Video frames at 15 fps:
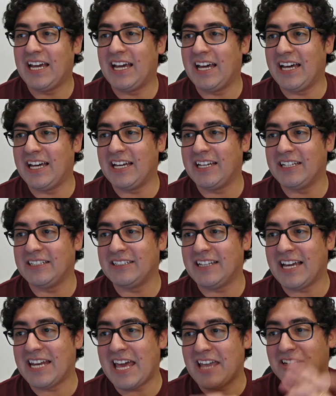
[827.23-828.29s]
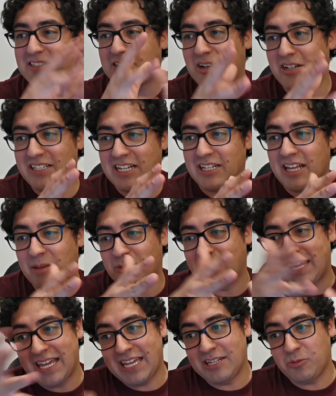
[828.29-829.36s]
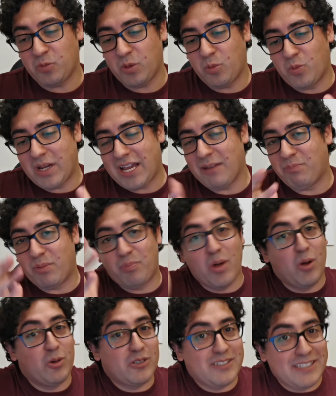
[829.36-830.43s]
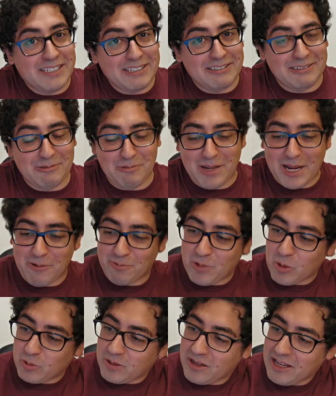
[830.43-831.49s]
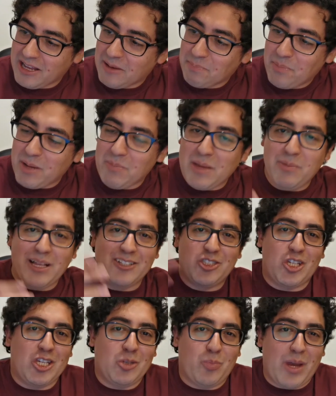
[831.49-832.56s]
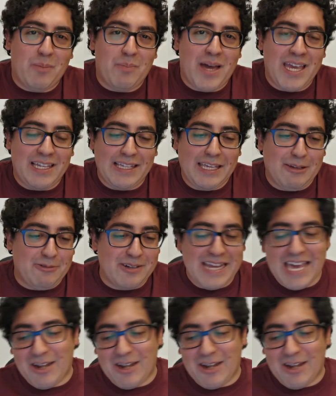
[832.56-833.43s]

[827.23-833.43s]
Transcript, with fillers: Um, and I started, and now I'm gonna end with what I proposed in, in what I wrote. But maybe I'll change my mind later on.